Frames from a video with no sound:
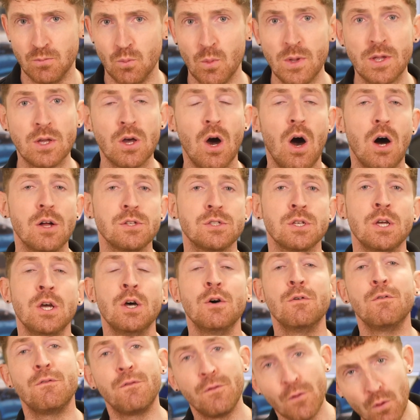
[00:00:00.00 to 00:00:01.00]
We can't
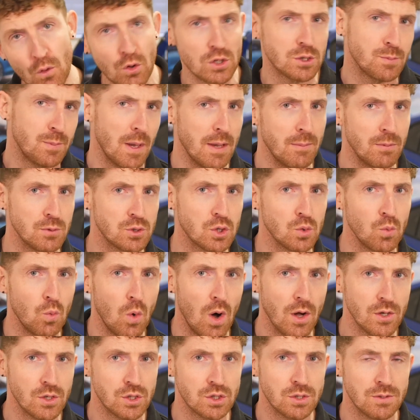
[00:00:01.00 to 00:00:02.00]
force people to
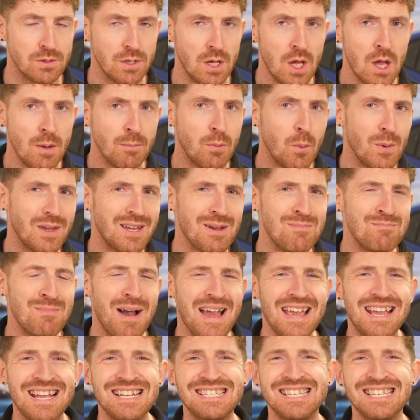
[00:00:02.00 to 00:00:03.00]
watch, but we can make